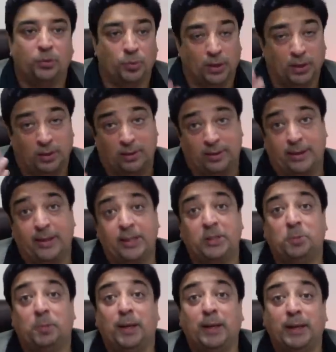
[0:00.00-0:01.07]
you are already
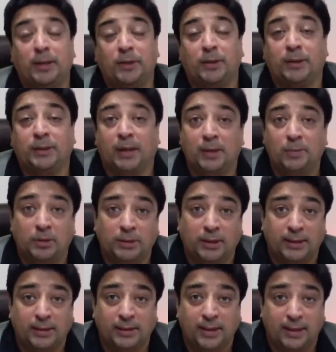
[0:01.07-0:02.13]
spending your time on
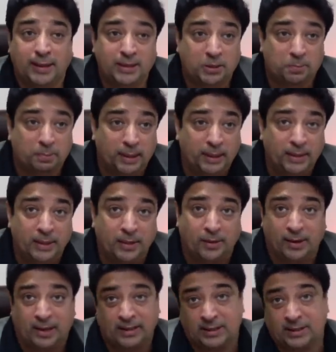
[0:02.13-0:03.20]
the internet as a beginner
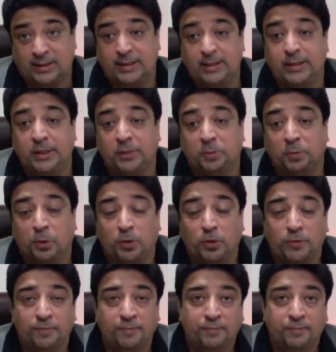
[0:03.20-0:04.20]
or as a seasoned pro.